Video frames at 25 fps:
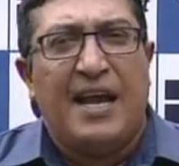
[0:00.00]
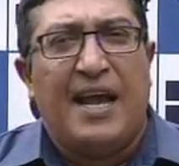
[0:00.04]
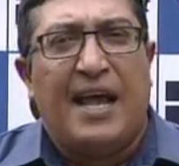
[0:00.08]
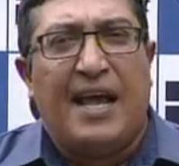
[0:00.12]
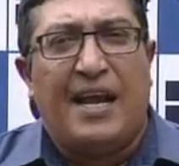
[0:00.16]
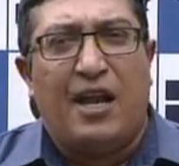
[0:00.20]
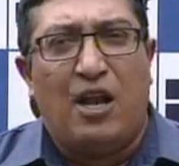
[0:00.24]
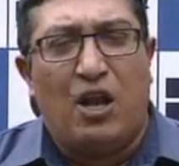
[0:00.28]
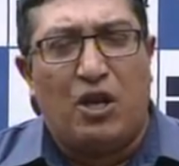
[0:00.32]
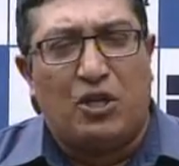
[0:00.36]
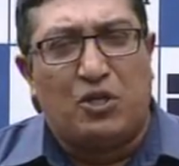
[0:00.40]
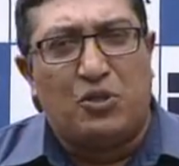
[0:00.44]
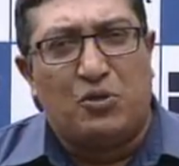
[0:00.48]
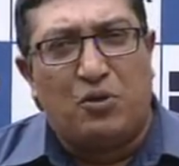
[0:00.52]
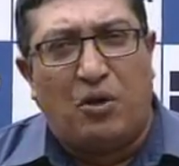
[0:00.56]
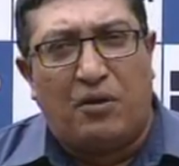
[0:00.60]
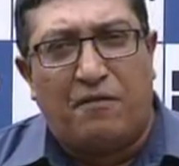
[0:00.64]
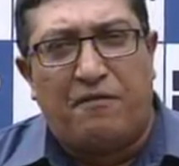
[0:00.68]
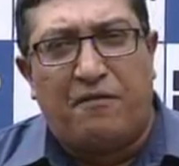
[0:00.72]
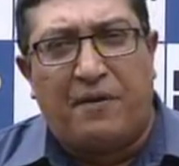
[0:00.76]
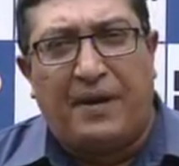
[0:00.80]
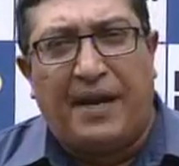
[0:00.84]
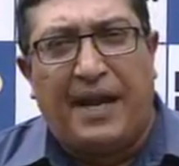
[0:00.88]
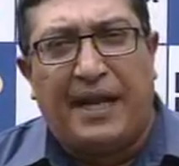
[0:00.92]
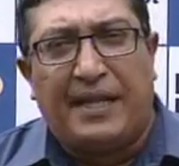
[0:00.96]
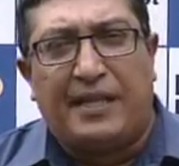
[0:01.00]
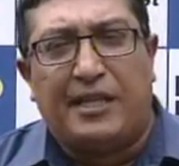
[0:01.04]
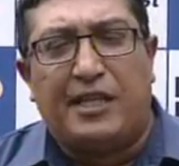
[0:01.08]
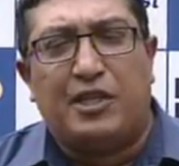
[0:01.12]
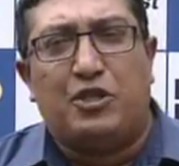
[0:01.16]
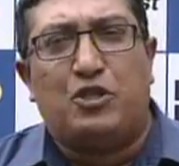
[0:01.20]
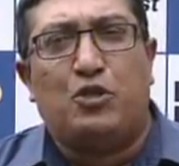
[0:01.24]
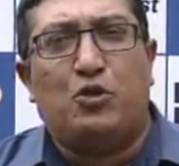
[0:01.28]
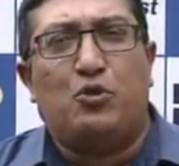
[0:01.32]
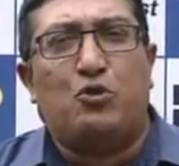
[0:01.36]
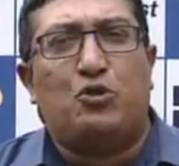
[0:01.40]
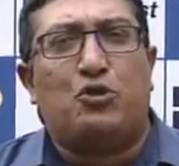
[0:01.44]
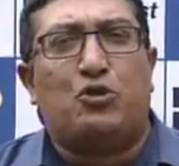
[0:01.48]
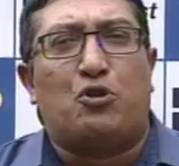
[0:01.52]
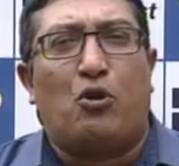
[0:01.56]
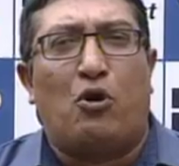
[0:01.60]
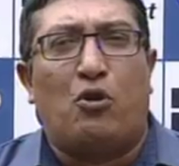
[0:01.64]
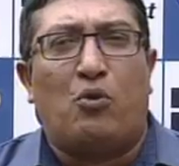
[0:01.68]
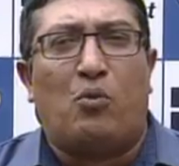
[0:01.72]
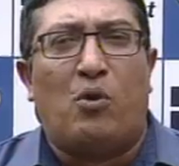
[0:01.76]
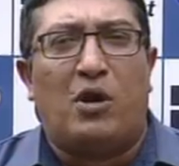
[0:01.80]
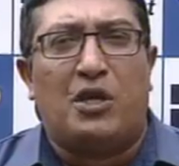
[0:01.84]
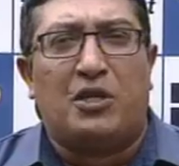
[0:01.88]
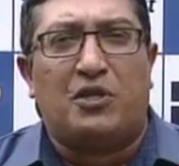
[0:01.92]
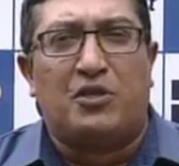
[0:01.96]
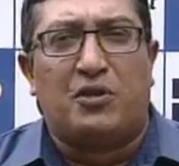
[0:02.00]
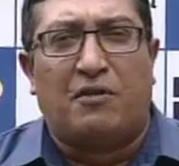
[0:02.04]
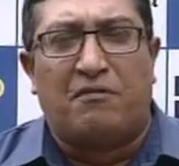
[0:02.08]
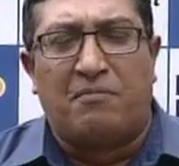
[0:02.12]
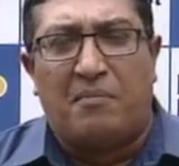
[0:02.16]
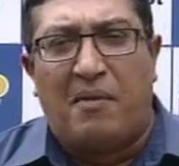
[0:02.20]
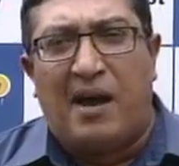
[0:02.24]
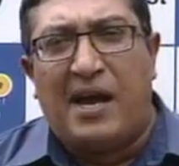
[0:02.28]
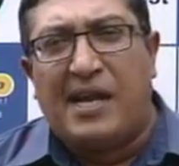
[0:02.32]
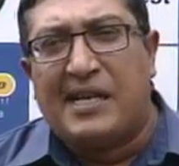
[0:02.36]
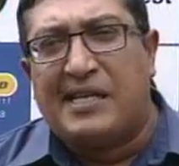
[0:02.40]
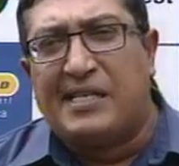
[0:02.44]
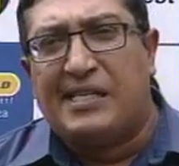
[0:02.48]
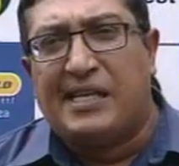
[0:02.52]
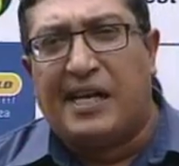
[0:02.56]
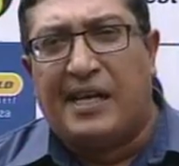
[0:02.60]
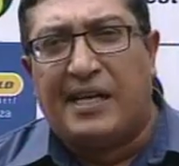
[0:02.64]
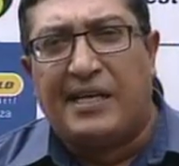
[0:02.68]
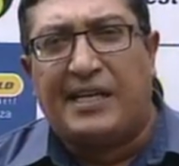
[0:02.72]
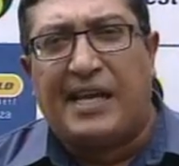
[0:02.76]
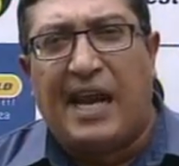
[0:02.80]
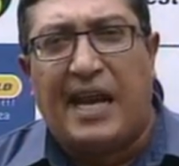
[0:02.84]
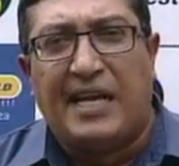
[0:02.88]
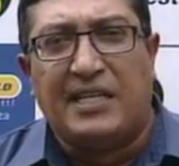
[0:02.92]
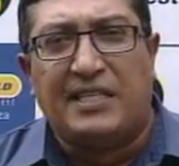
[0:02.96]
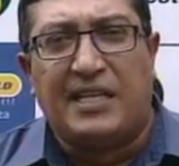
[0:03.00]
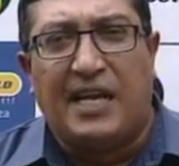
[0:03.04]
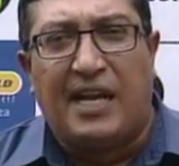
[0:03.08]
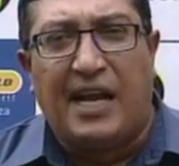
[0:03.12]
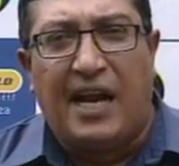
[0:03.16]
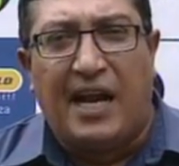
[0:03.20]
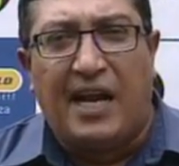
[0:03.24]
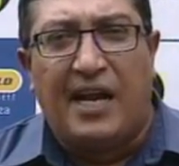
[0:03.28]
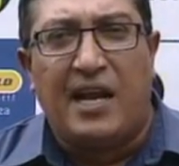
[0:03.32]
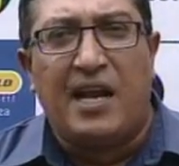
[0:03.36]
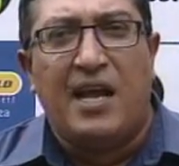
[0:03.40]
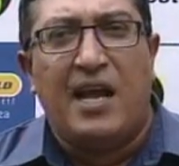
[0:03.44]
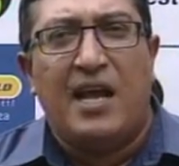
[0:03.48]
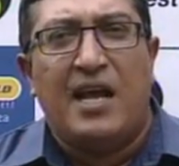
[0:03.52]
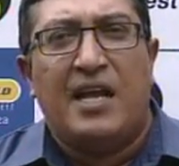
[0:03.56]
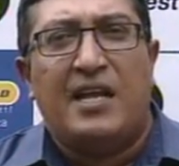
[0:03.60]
And let's not forget the 2 stalwarts of Mike's here in KZN.